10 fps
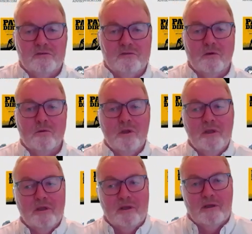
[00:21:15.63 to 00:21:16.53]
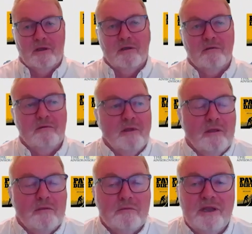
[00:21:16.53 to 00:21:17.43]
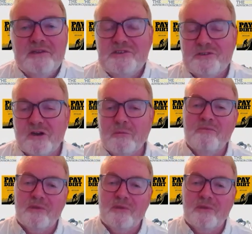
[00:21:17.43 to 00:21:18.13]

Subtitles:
So, uh, ladies and gentlemen,